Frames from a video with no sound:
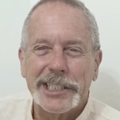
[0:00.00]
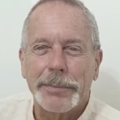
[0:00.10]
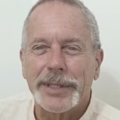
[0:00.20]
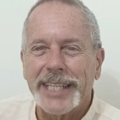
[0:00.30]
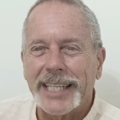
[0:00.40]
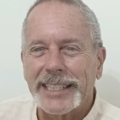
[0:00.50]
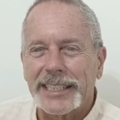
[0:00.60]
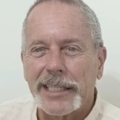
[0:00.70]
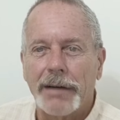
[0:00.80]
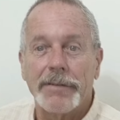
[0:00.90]
to protect
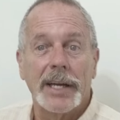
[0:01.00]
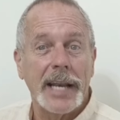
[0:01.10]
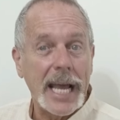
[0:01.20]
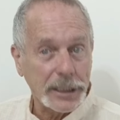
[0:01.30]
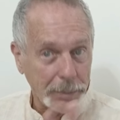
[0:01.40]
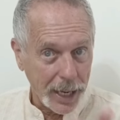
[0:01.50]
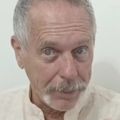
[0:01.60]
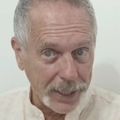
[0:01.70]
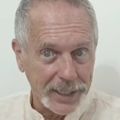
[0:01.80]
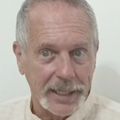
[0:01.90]
itself. And that's my
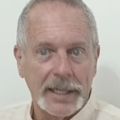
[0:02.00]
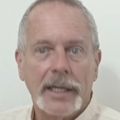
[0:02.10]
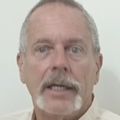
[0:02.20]
opinion.